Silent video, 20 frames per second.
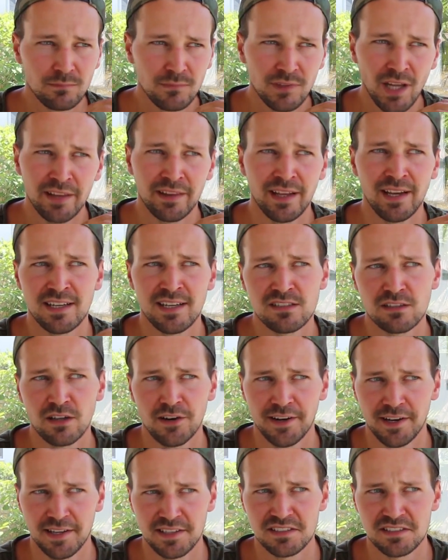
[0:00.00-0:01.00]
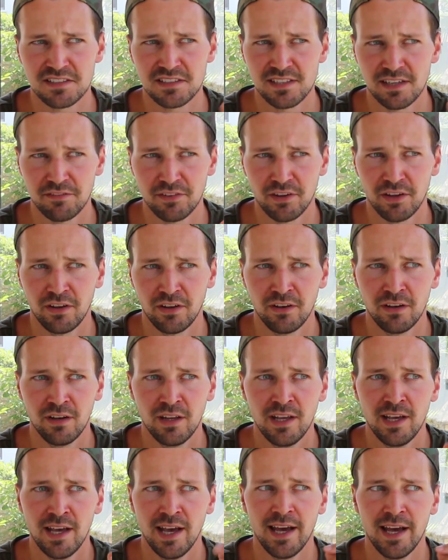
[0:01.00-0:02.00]
I think I started at 7
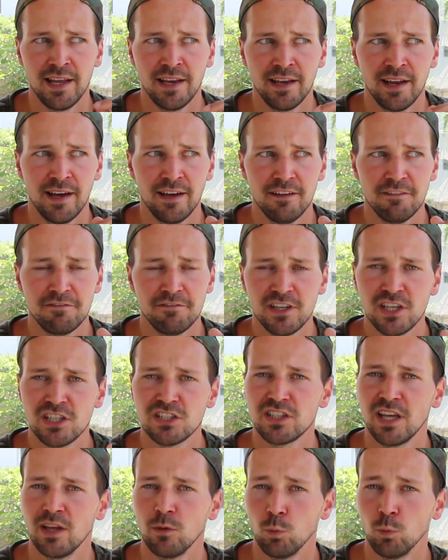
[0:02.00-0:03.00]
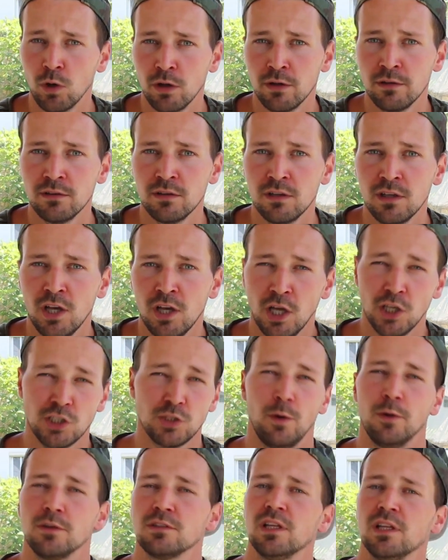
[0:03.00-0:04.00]
and I finished at 1,
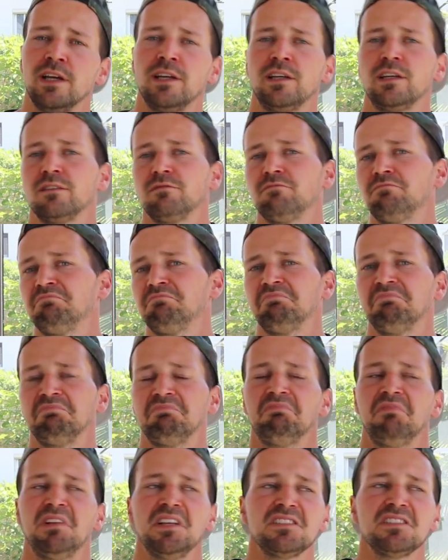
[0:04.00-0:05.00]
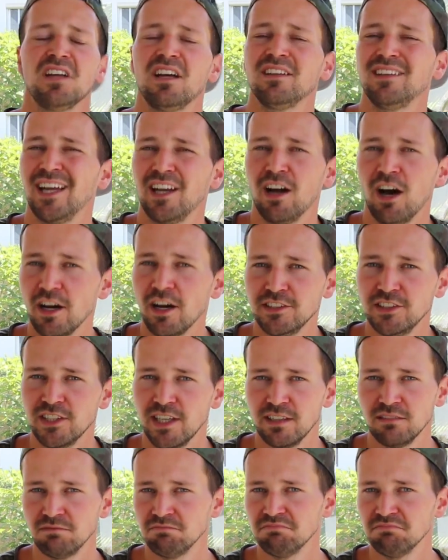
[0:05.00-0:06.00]
so I was like, it's not that hot
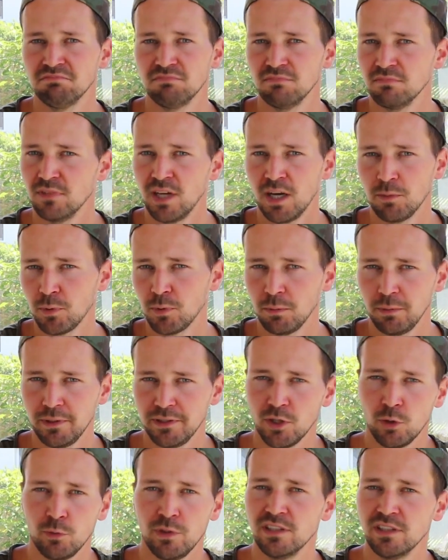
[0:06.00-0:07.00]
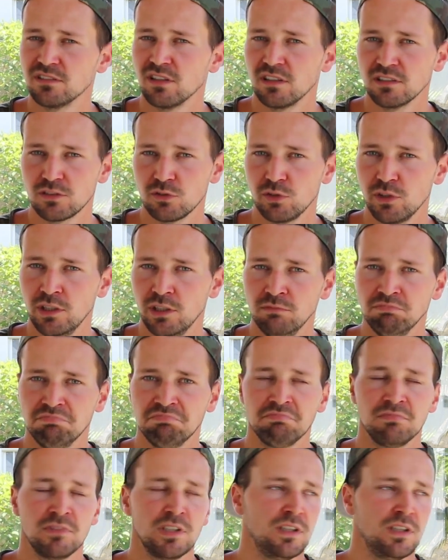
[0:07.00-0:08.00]
yet, I probably don't need
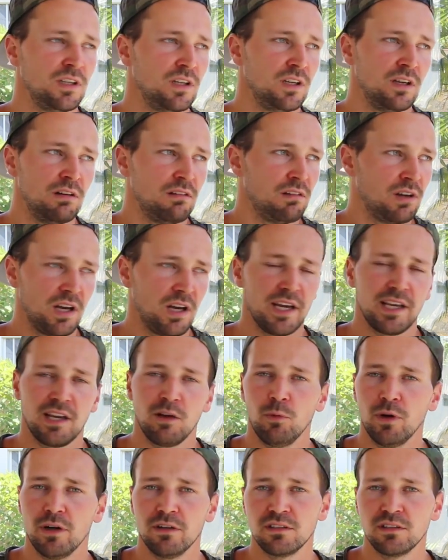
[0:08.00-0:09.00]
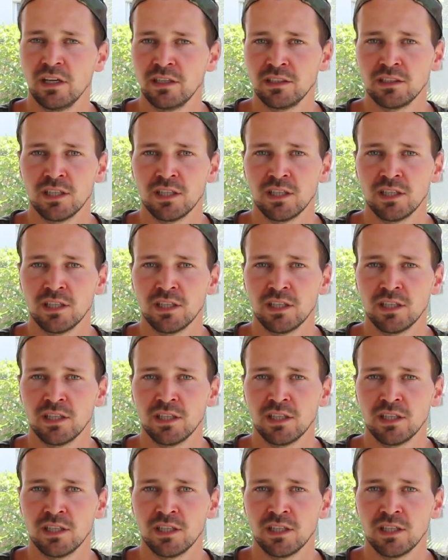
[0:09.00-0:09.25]
sunscreen, I can wear a tank